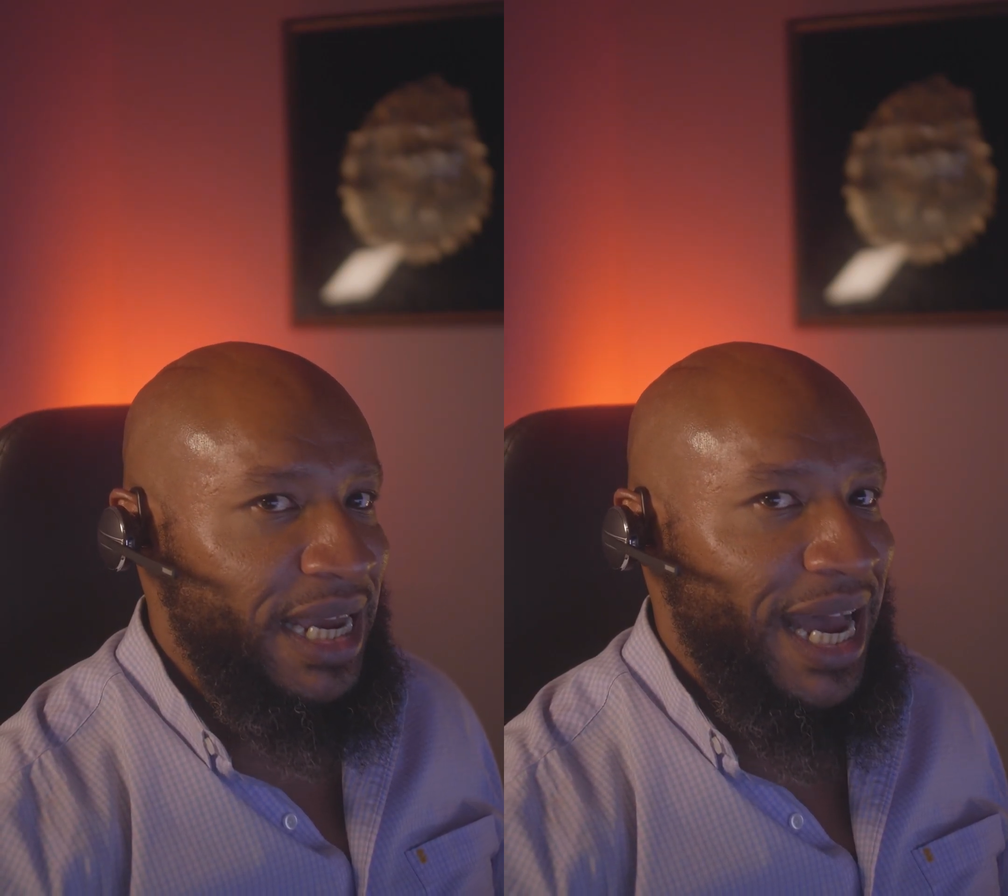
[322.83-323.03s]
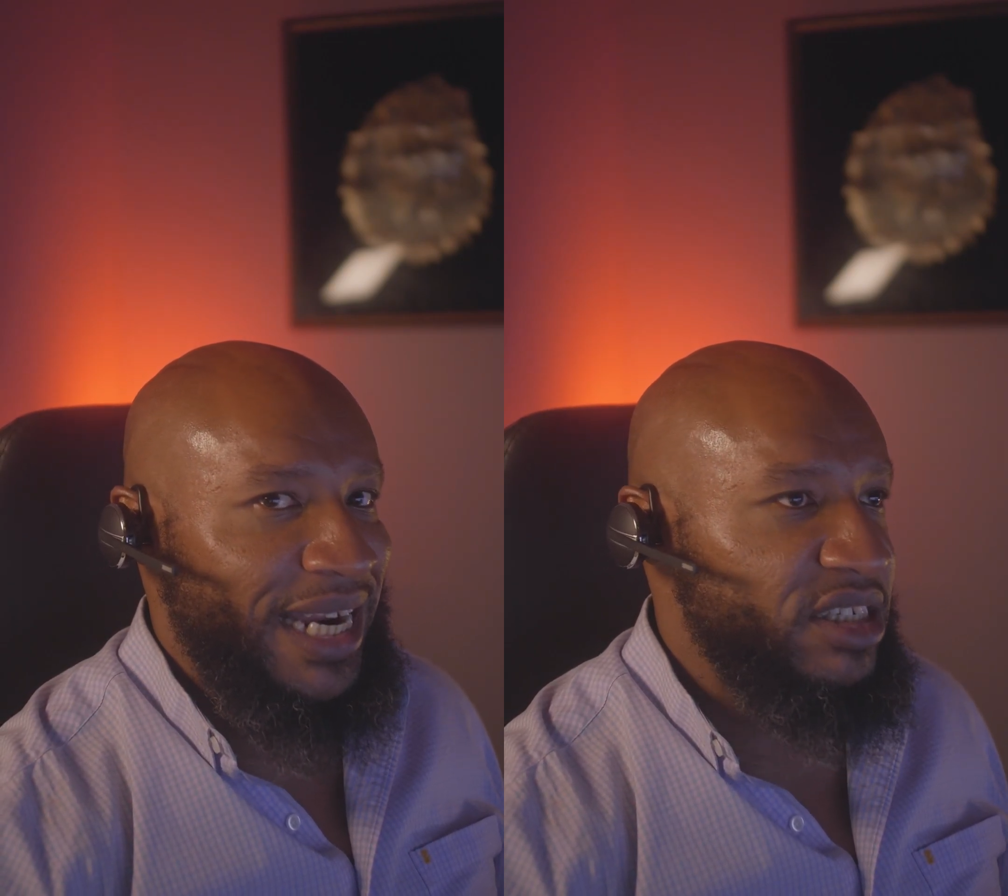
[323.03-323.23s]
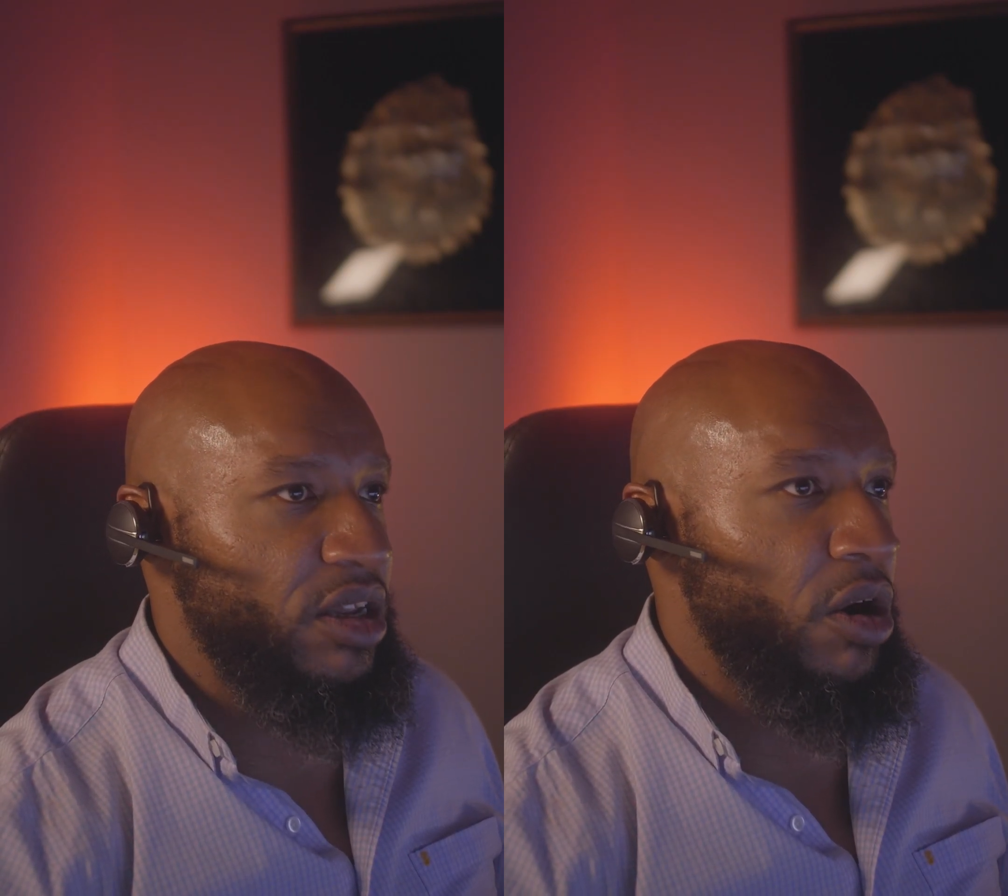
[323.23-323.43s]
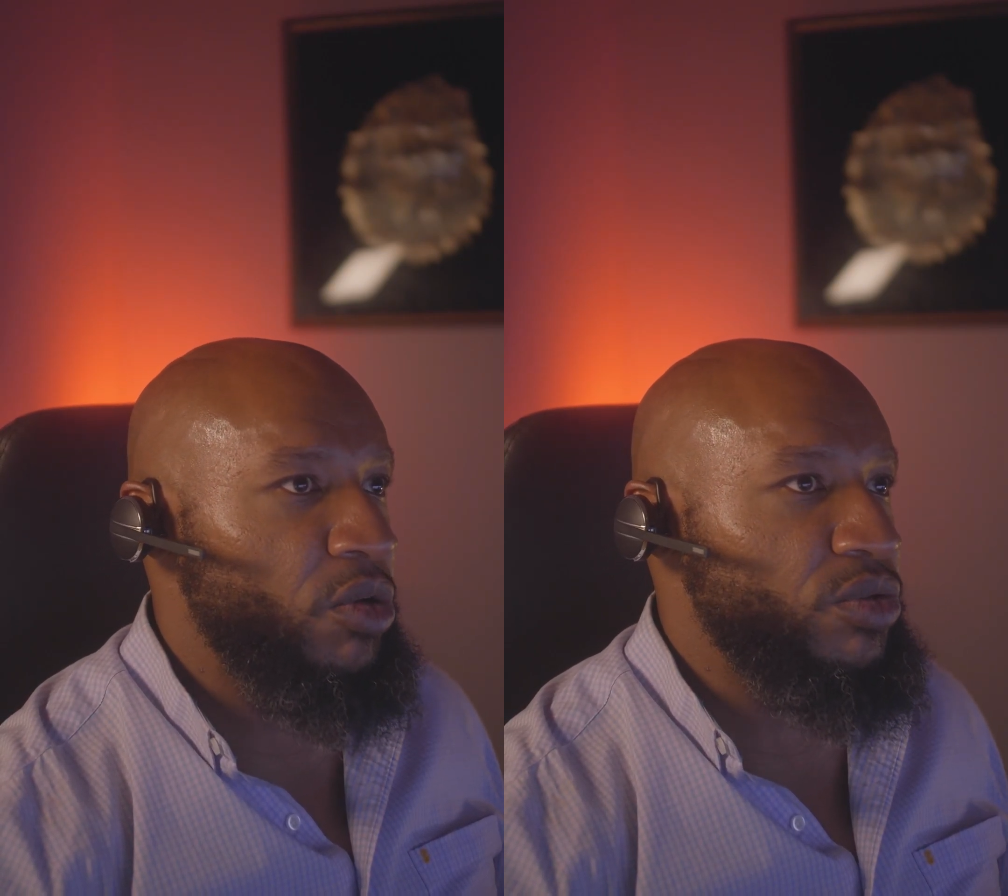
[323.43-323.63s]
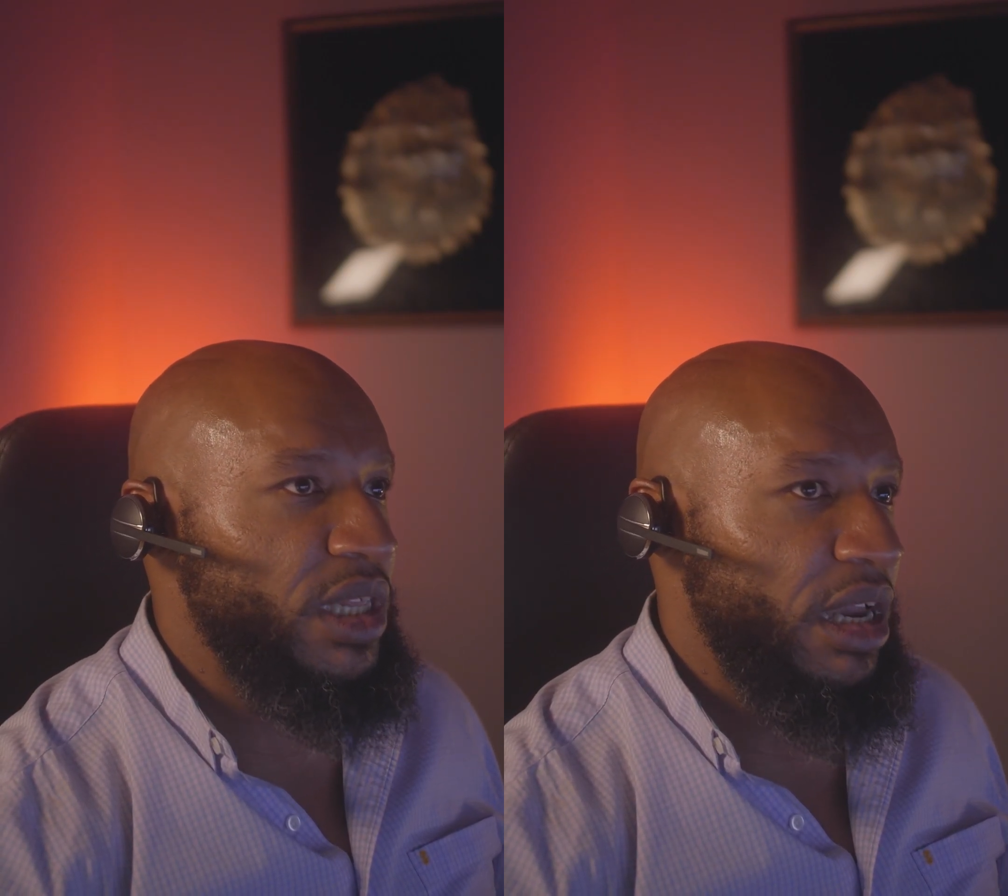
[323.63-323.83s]
I just
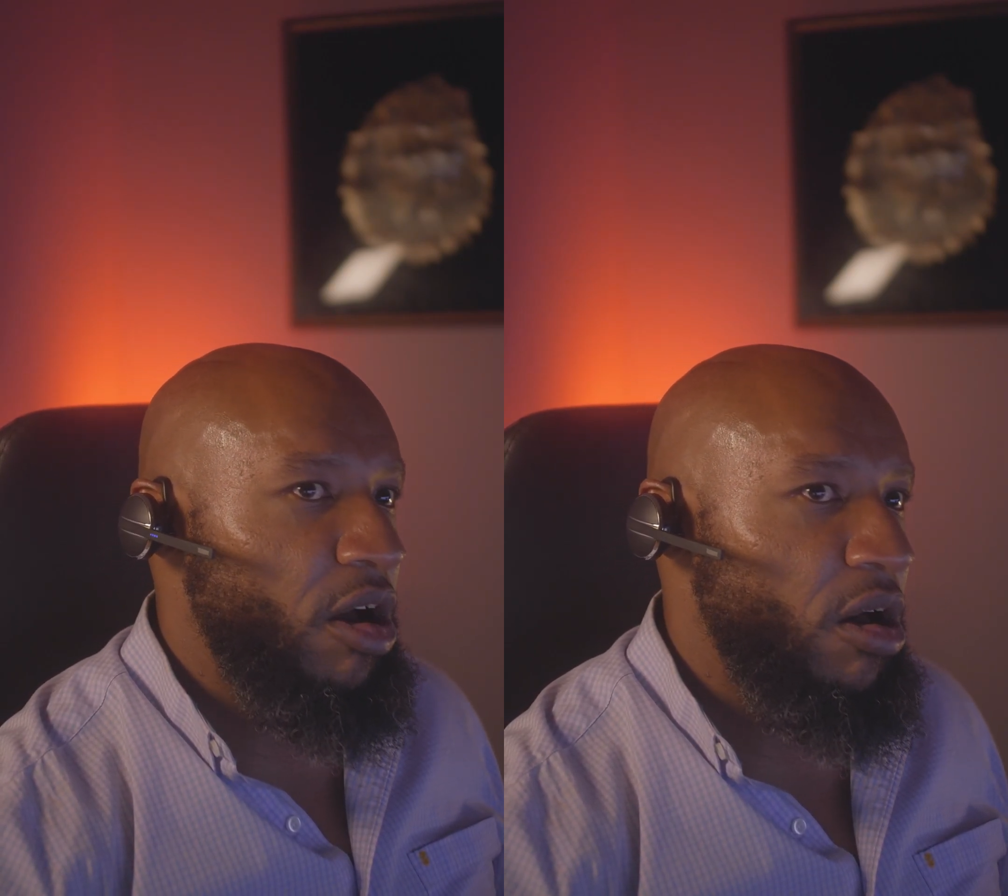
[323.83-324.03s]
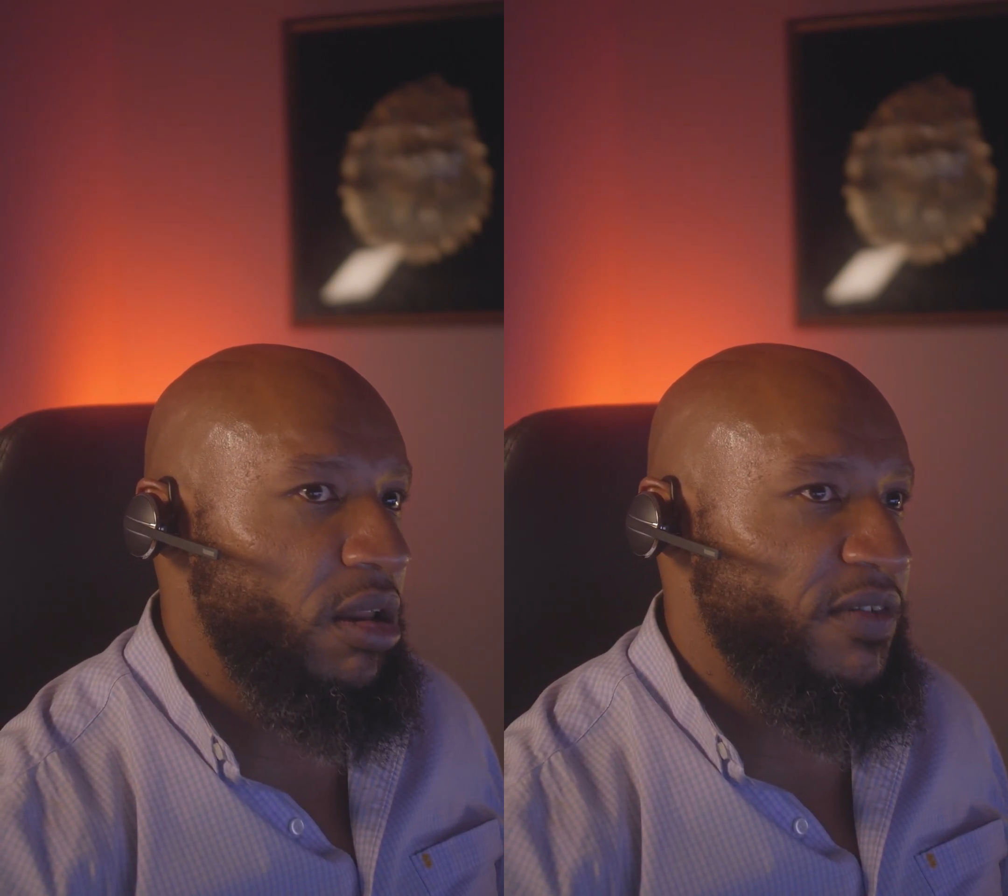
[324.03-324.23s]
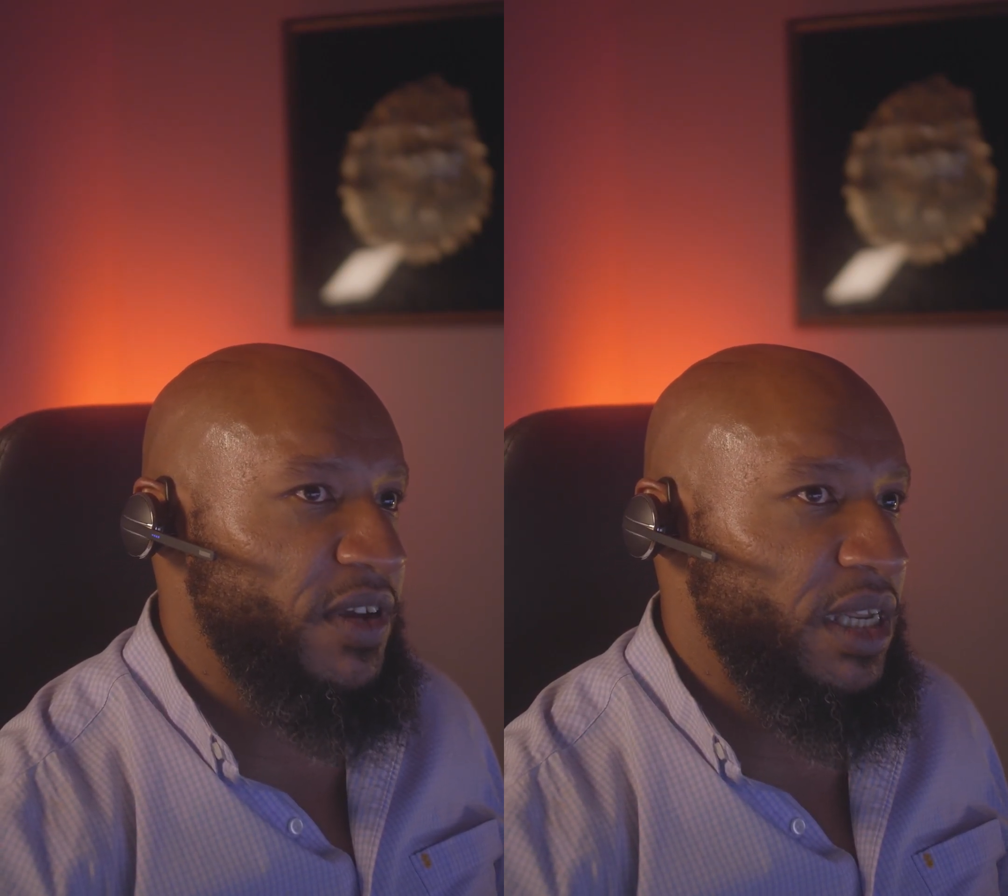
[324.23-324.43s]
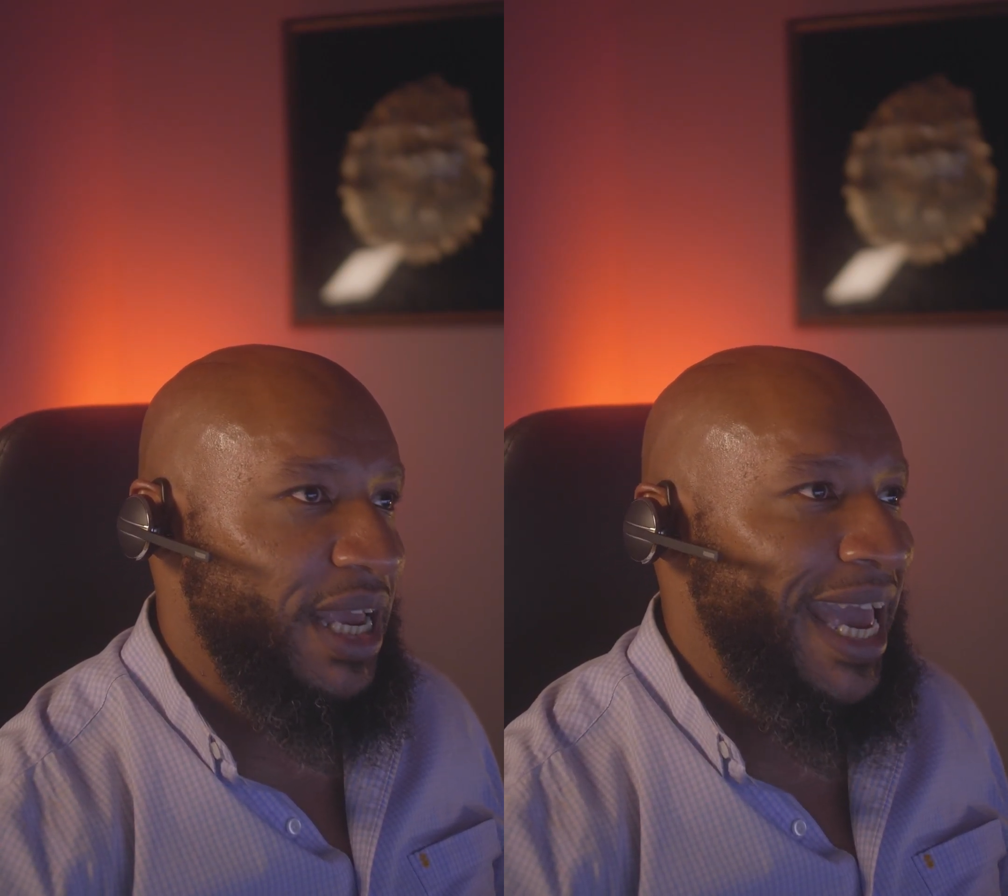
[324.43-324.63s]
own all of it,